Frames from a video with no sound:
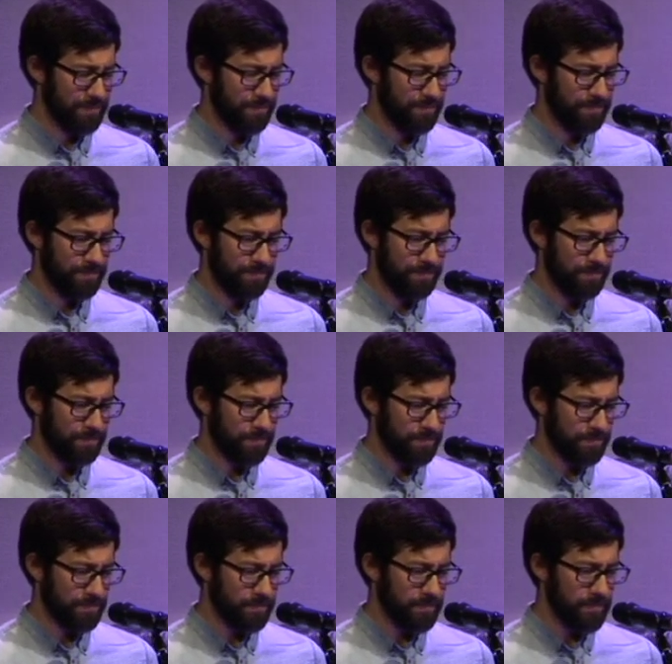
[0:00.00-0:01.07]

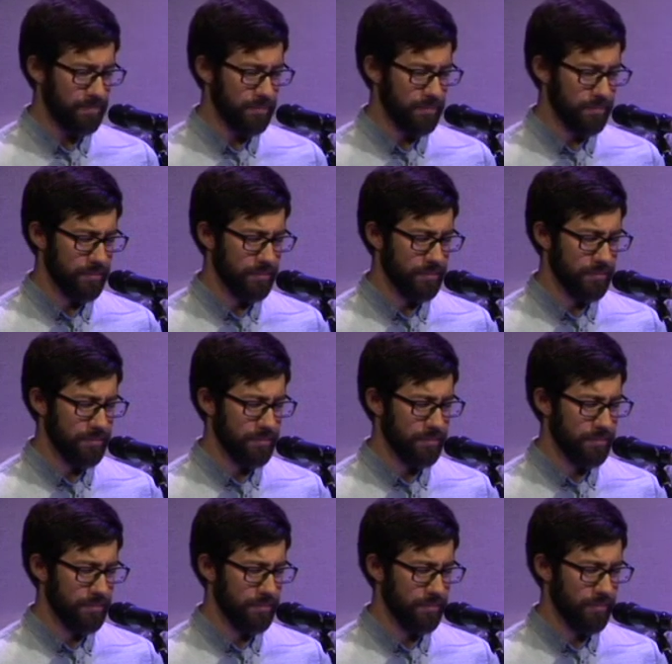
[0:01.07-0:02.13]

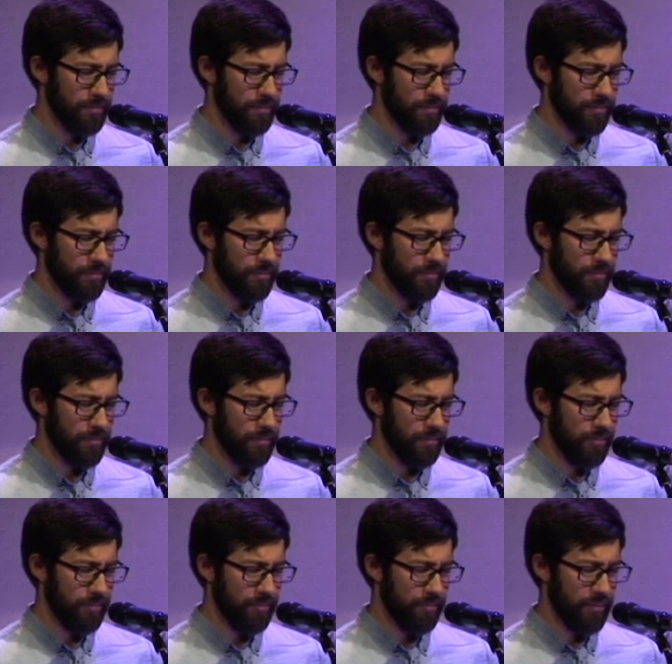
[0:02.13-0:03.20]

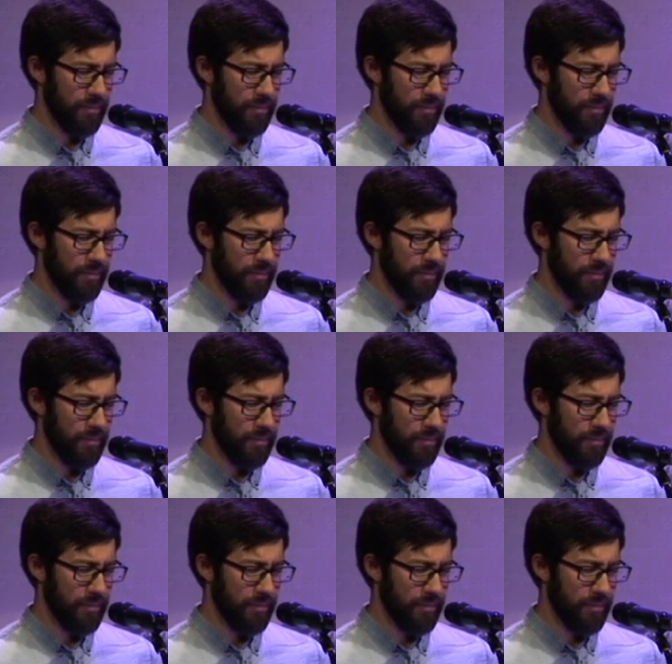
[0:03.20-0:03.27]
[no speech]